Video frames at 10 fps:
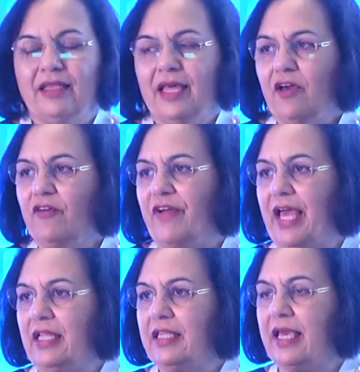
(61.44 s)
think of
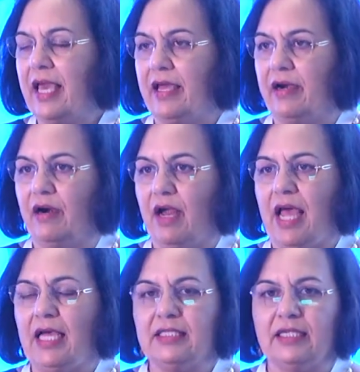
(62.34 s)
healthcare
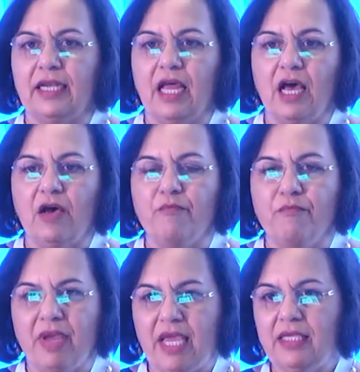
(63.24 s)
as an
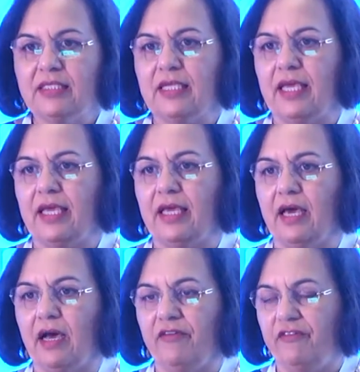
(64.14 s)
amazing
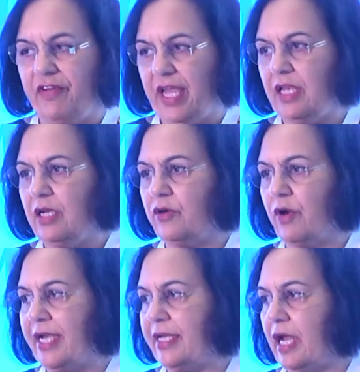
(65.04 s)
field
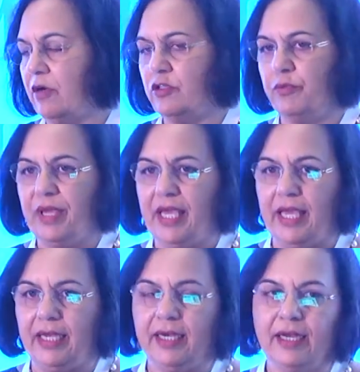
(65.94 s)
right now to be
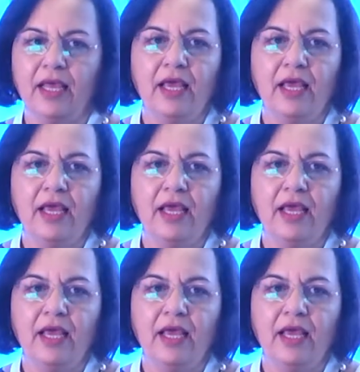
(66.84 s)
in.